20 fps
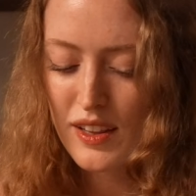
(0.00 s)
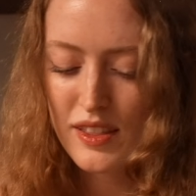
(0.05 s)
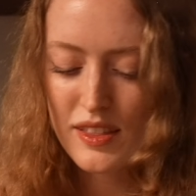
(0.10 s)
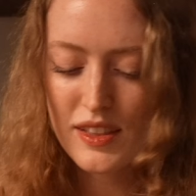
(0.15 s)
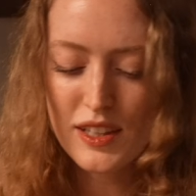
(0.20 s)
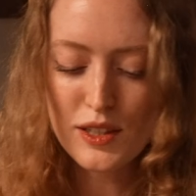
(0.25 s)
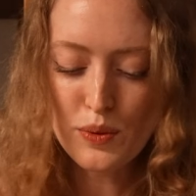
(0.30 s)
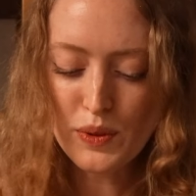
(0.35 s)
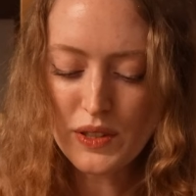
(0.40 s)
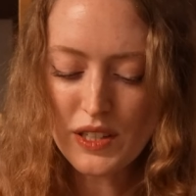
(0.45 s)

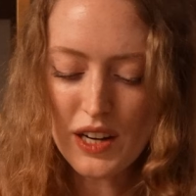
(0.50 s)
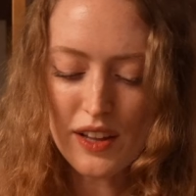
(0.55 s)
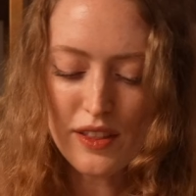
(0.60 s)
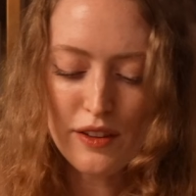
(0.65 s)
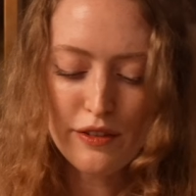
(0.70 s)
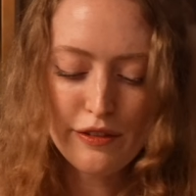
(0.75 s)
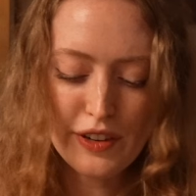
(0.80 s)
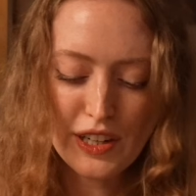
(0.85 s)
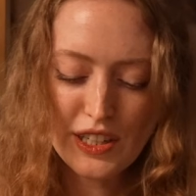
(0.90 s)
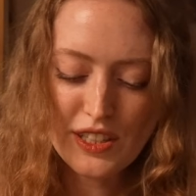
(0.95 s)
This was not the
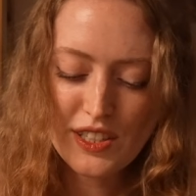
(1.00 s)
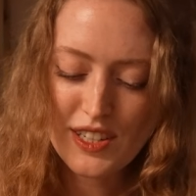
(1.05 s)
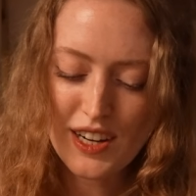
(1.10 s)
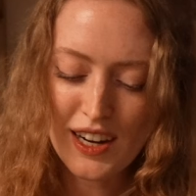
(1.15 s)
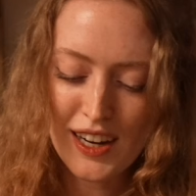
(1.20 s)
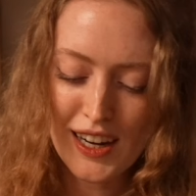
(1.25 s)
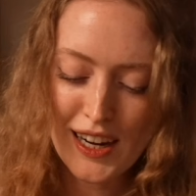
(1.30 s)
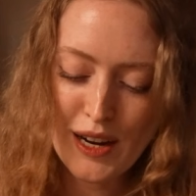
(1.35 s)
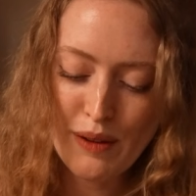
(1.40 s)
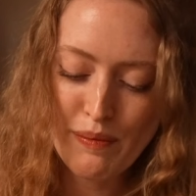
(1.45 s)
first
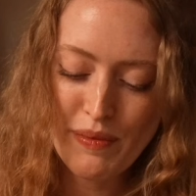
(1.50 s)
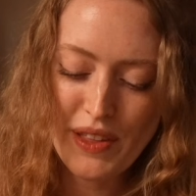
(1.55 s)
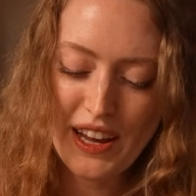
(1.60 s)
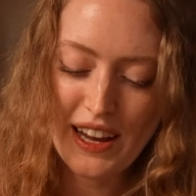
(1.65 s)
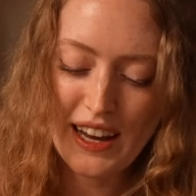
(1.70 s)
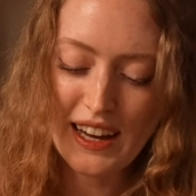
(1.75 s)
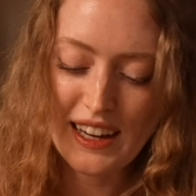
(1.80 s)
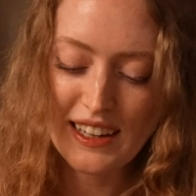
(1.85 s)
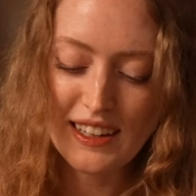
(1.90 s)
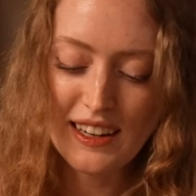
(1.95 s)
time they
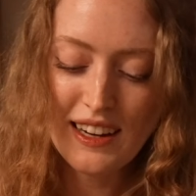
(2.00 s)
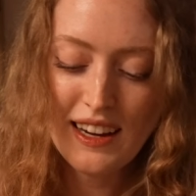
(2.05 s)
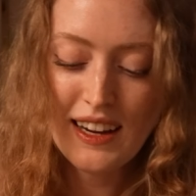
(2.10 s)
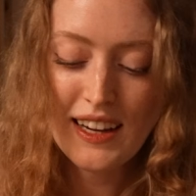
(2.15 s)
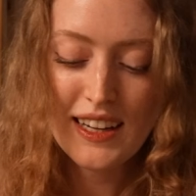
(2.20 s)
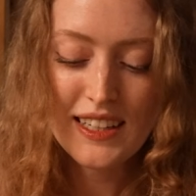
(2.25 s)
had